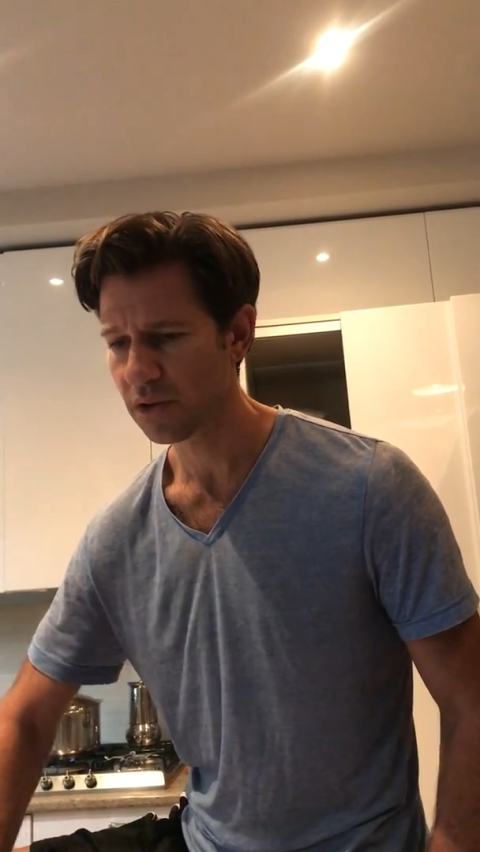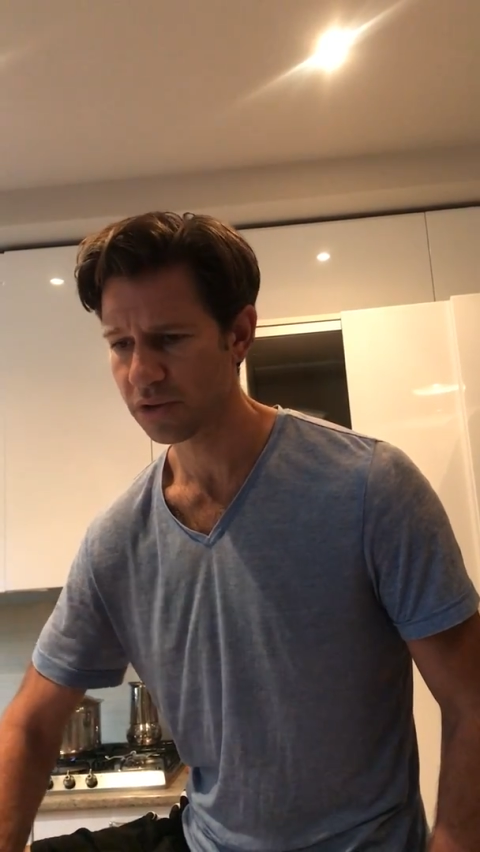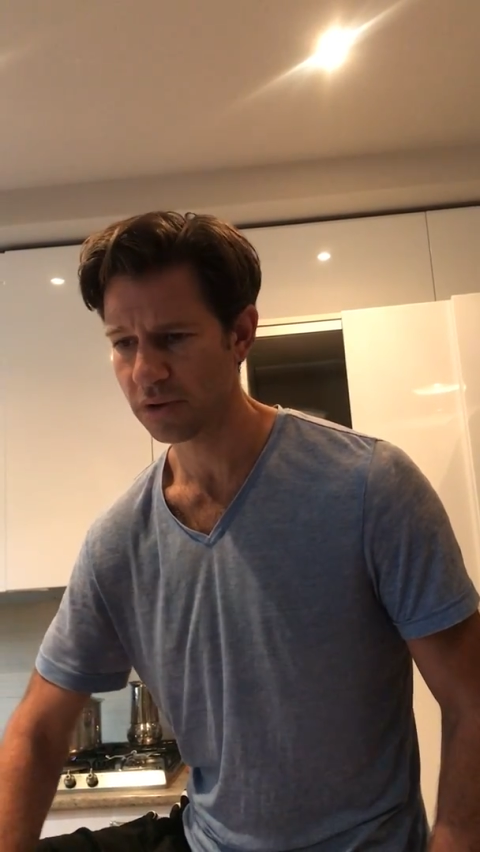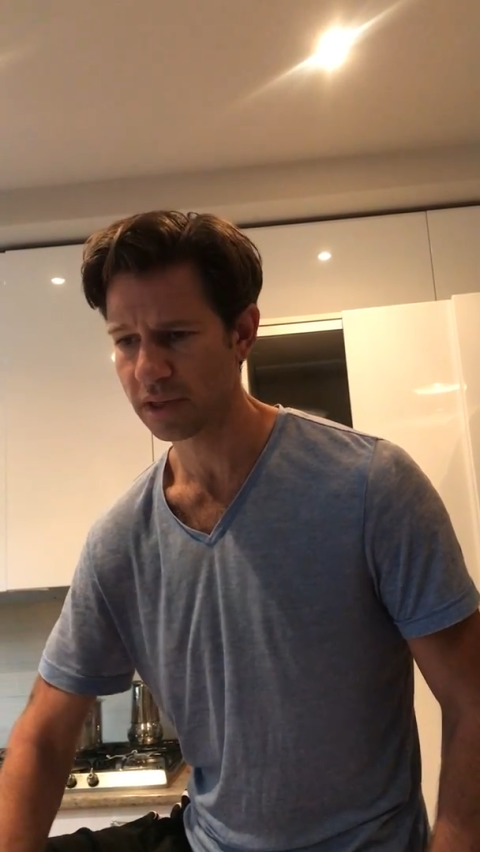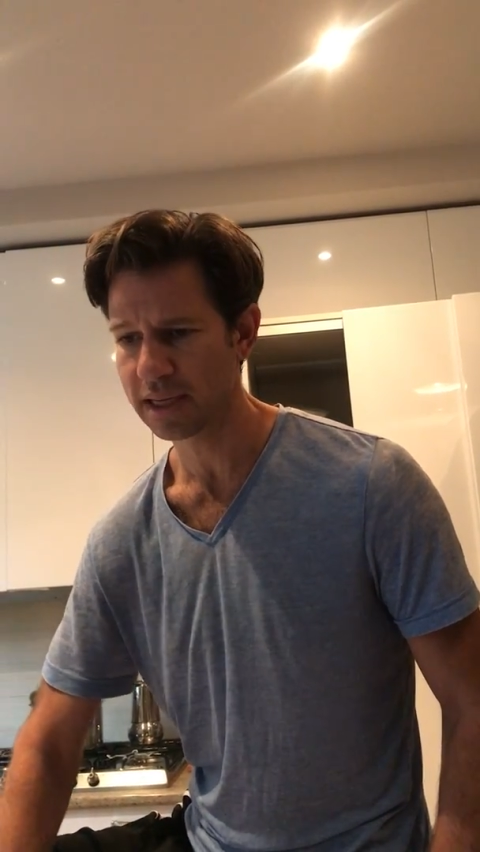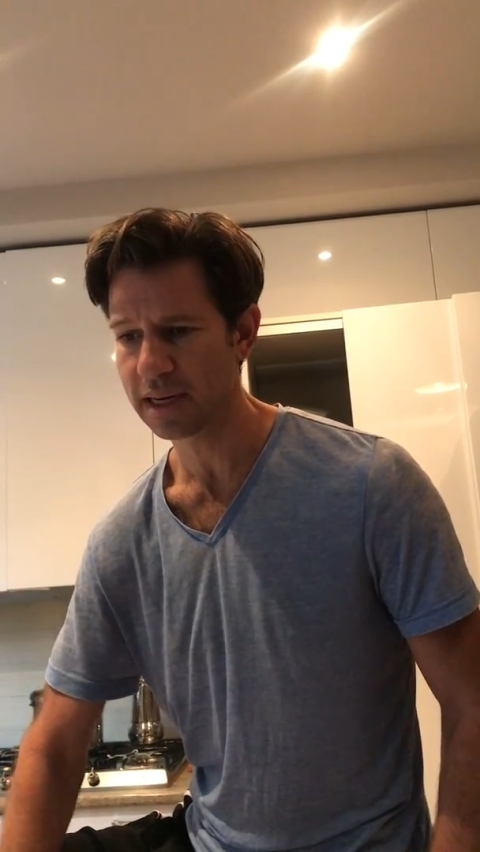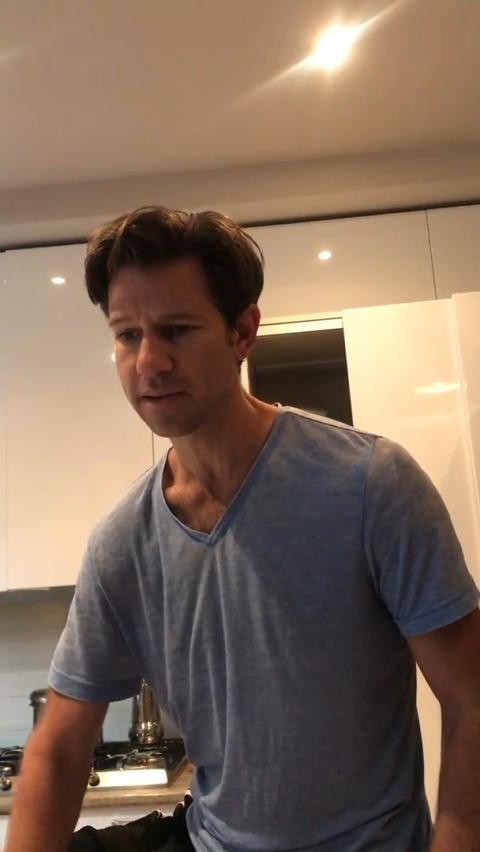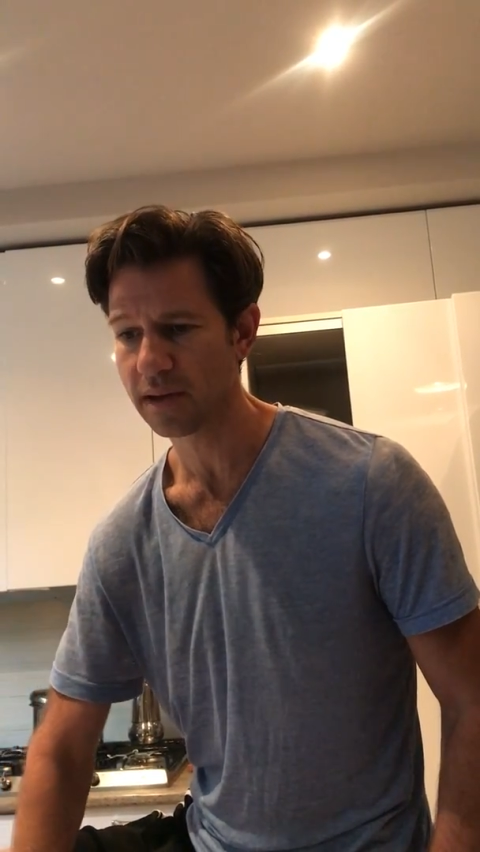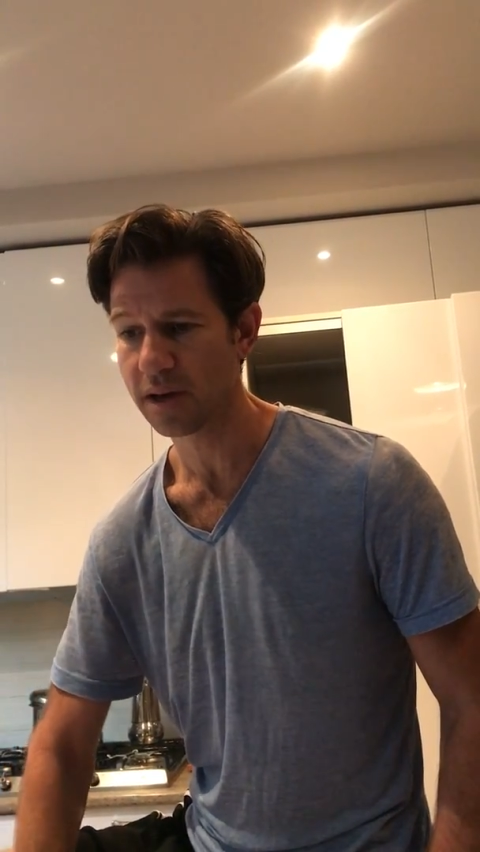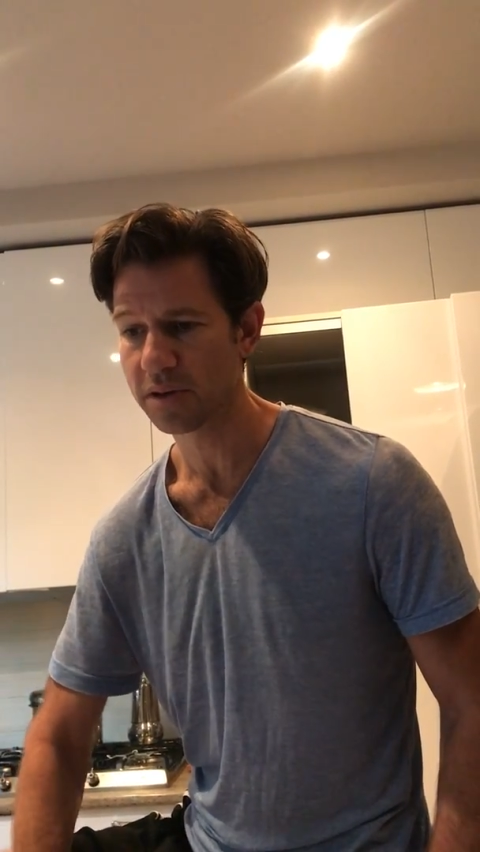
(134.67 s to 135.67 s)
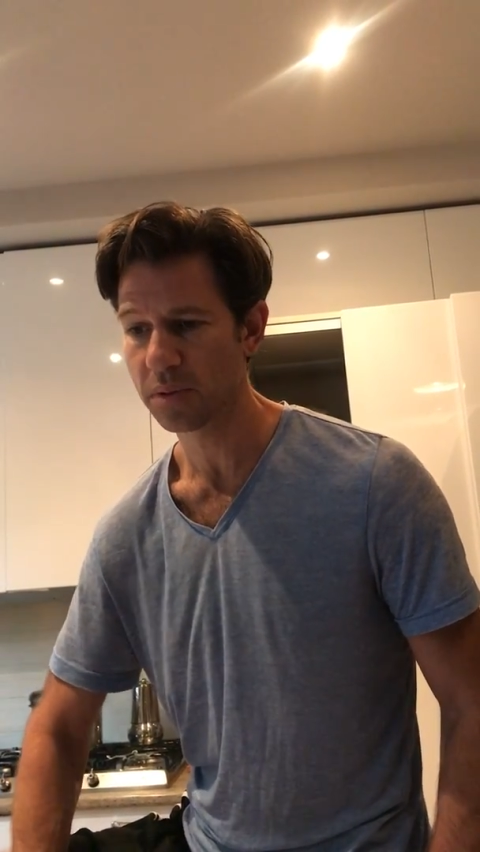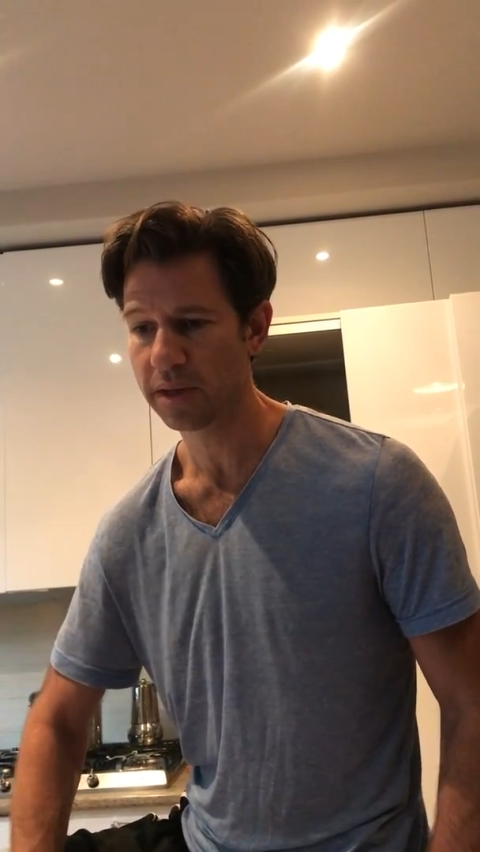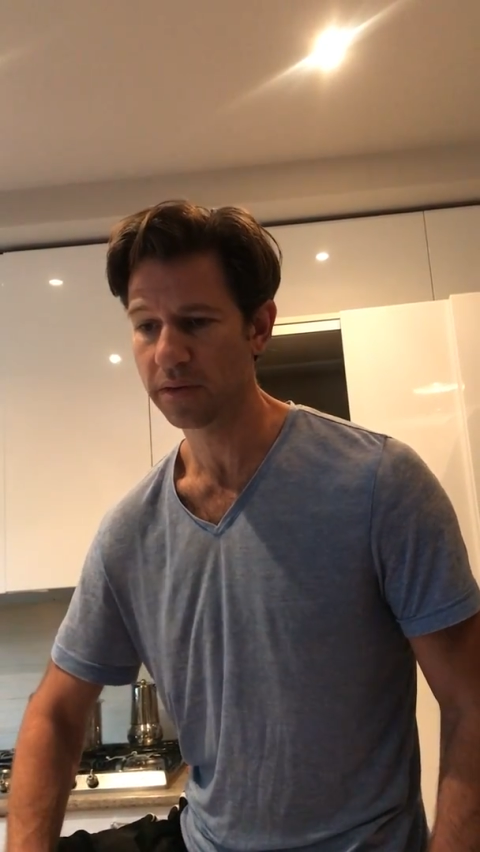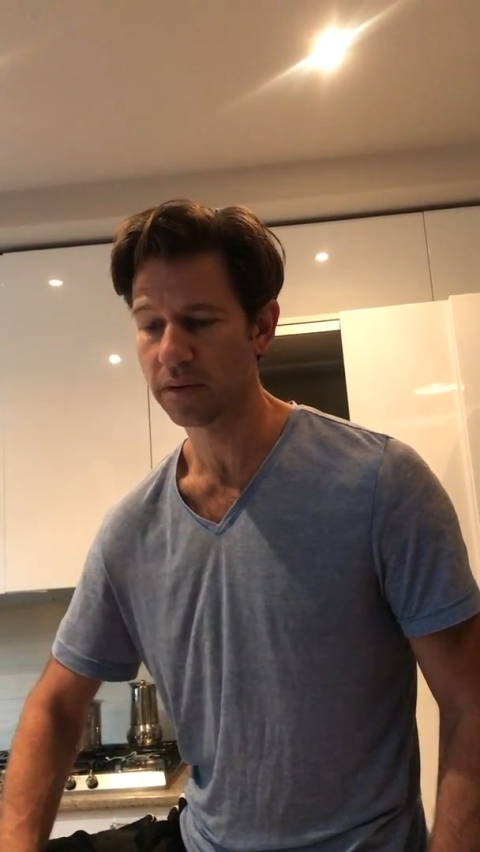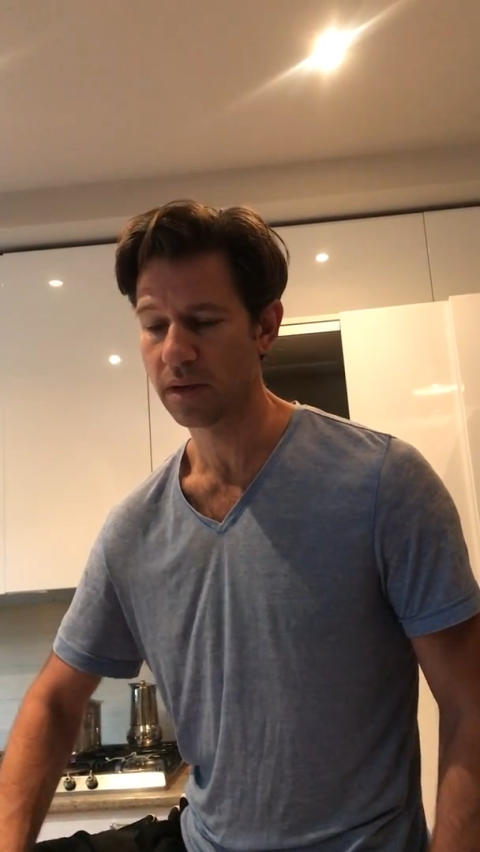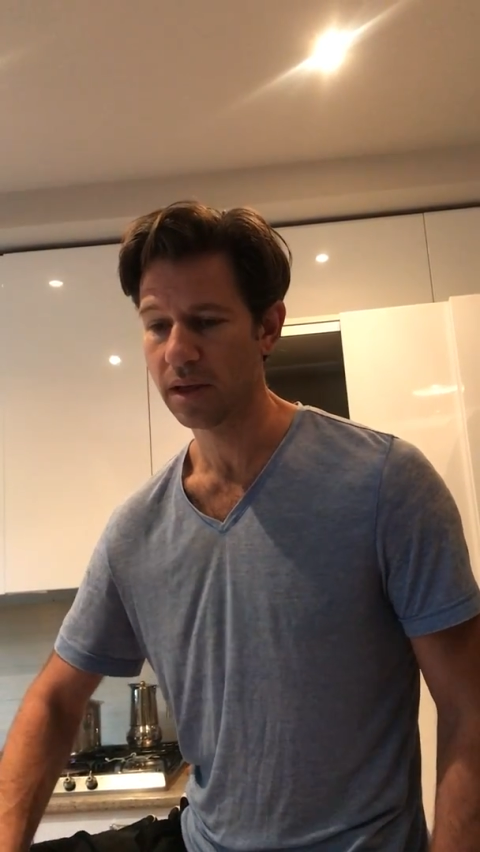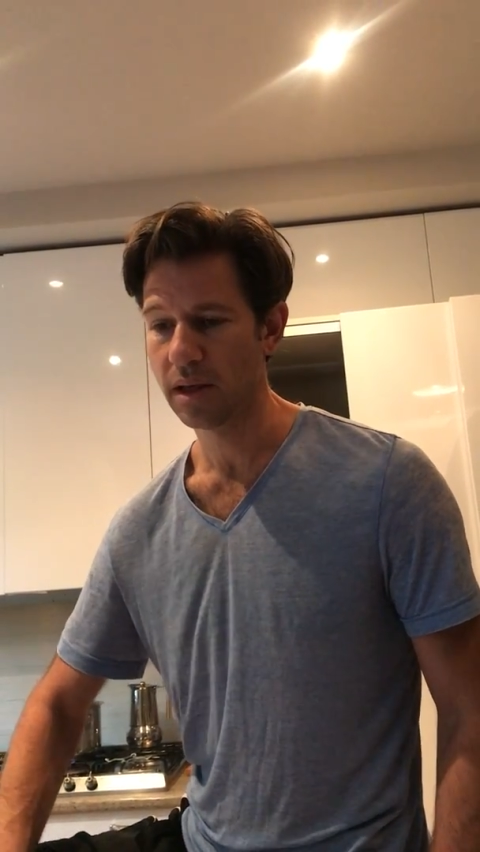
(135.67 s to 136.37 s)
certainly nice conduits.